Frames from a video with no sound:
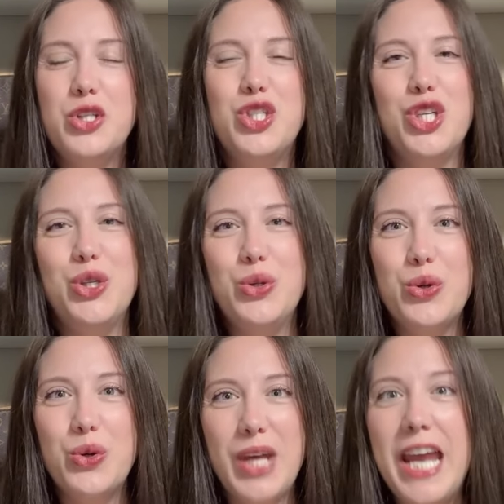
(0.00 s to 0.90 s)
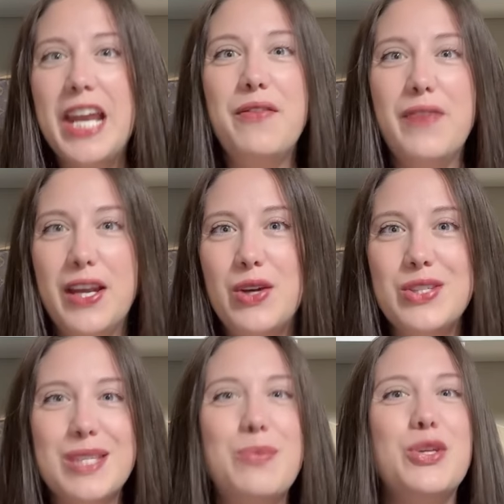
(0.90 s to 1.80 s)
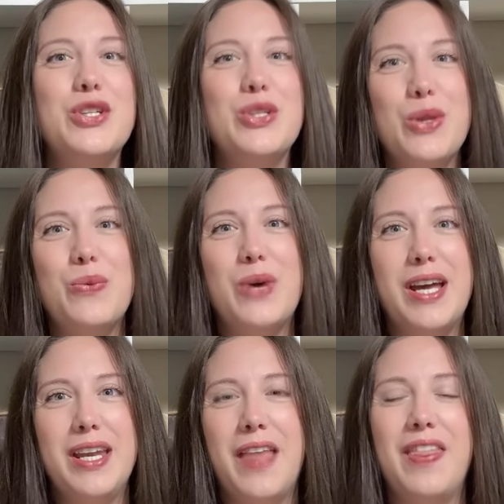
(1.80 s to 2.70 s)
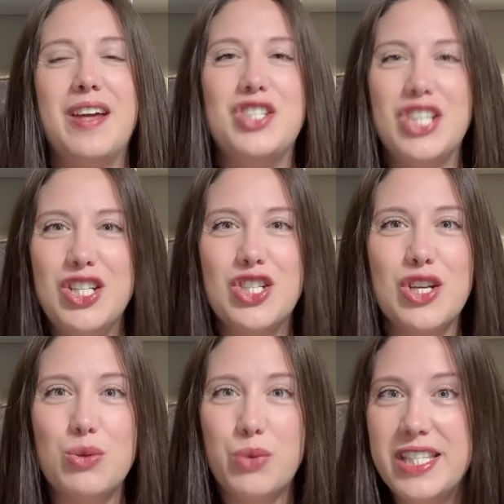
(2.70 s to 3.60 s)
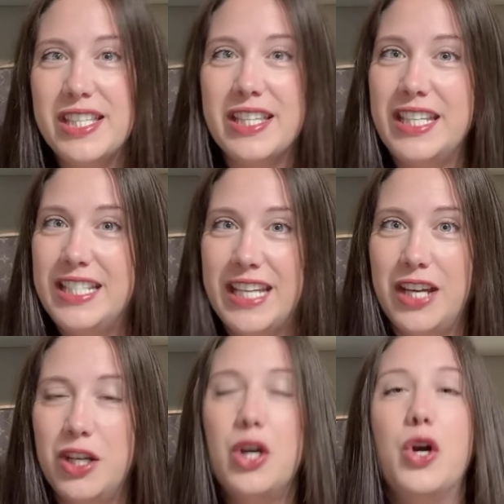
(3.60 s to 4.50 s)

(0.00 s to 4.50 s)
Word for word: to create a video similar to the one that she just recently did,